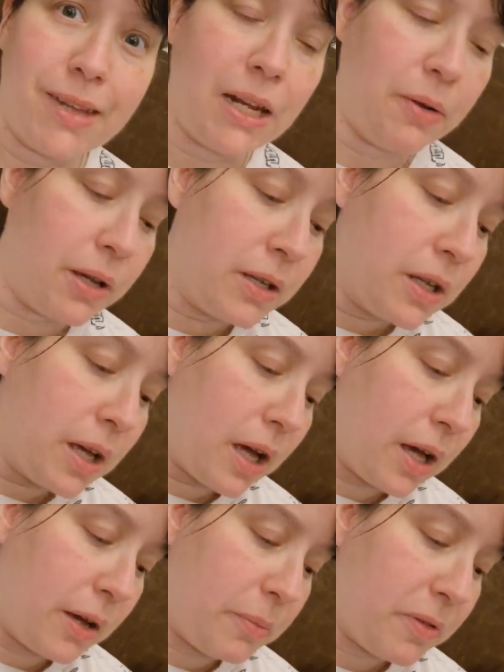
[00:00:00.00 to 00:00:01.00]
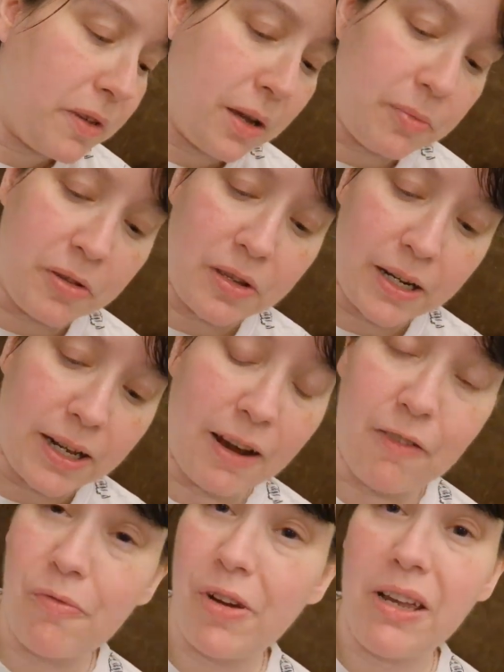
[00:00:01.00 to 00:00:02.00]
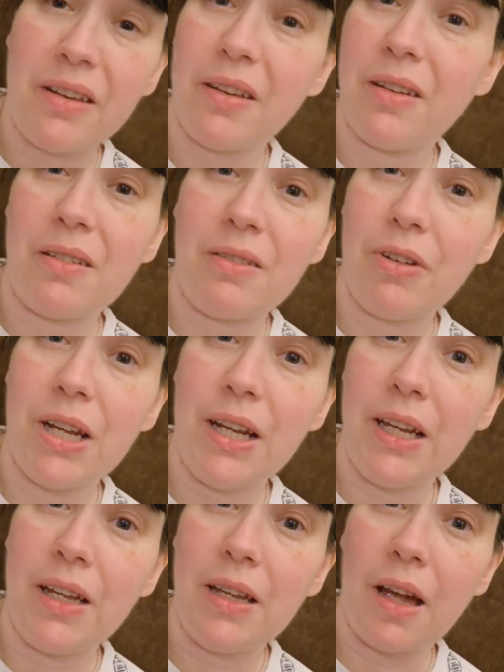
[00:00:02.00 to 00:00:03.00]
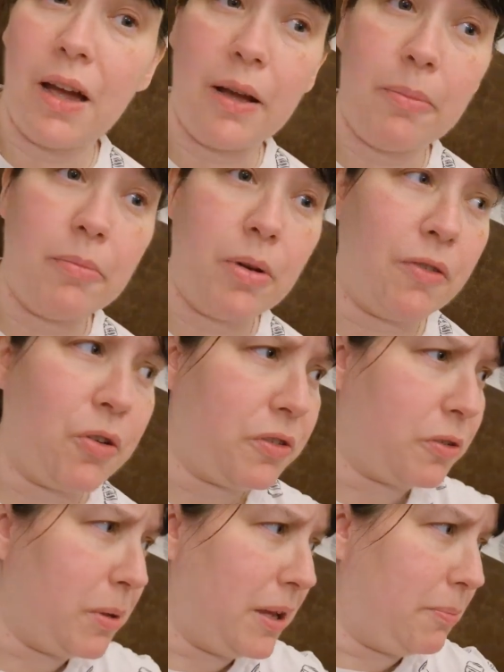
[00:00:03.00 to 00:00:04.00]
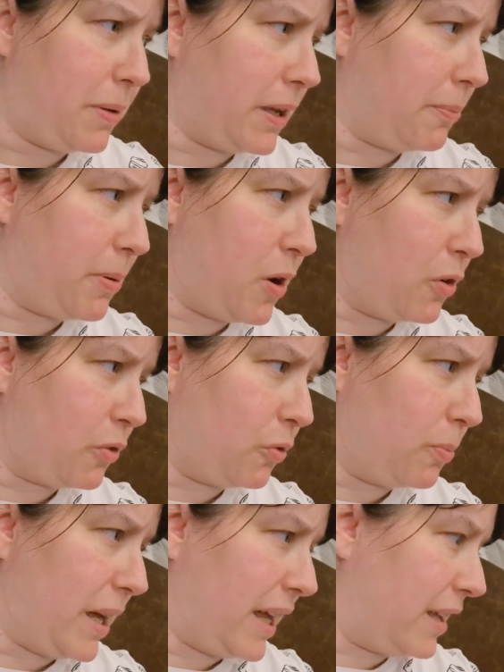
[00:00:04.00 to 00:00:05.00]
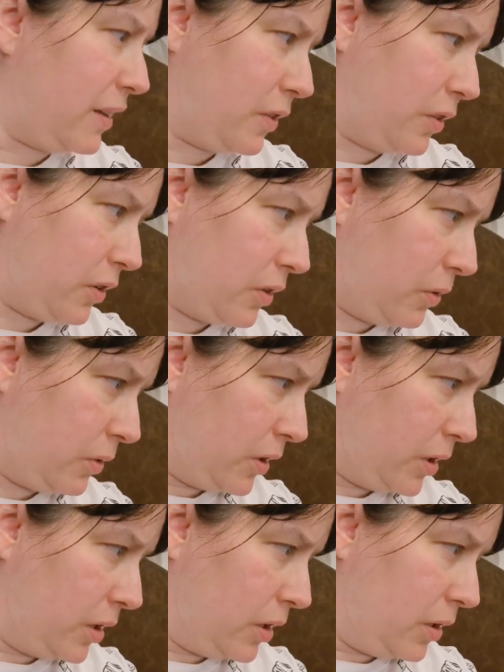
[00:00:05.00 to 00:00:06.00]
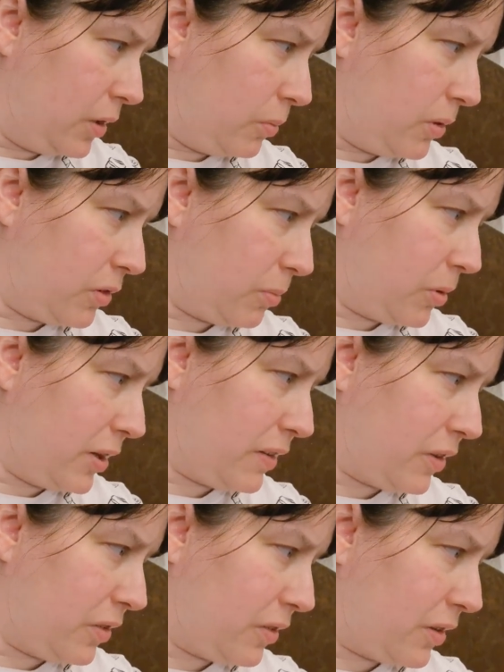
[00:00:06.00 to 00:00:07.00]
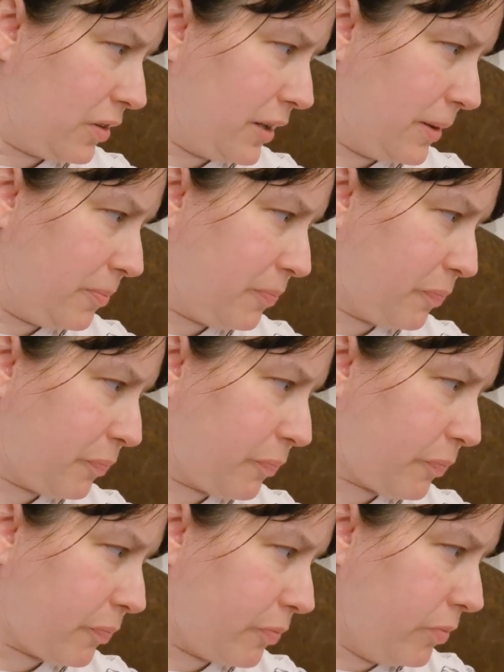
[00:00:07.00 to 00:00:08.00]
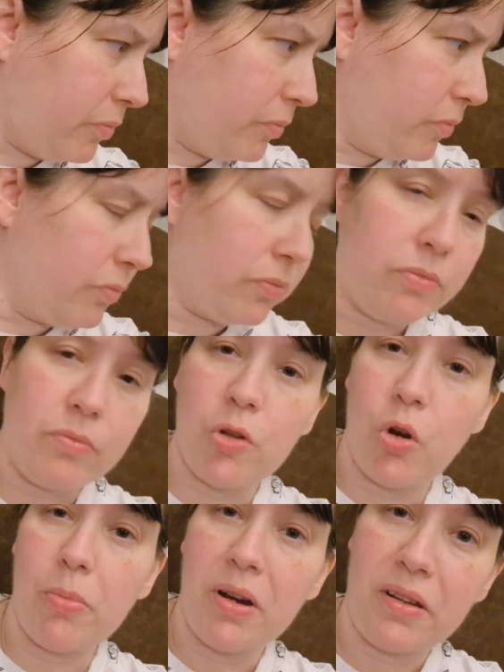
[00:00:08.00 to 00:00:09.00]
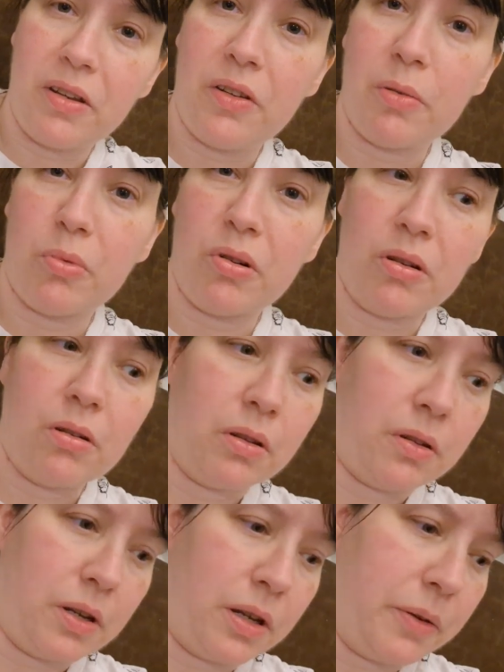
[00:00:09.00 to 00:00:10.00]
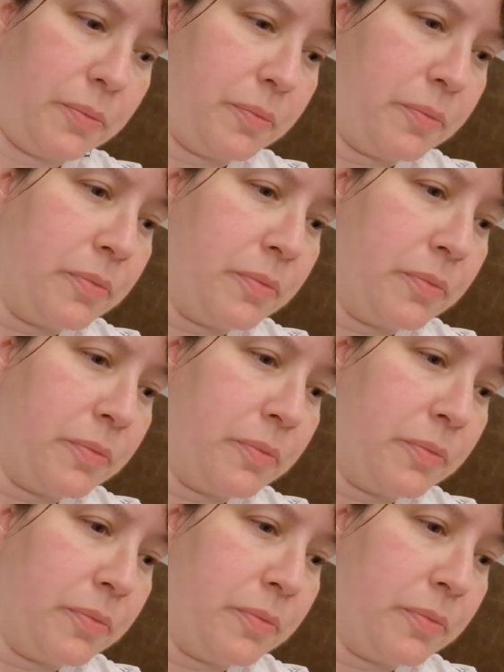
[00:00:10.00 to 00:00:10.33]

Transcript: Anyway, um, see, I'm just going to carry on reading, really. Um, I've got some eBay parcel packing to do. Yes which I might do tonight. or might do tomorrow. I don't know.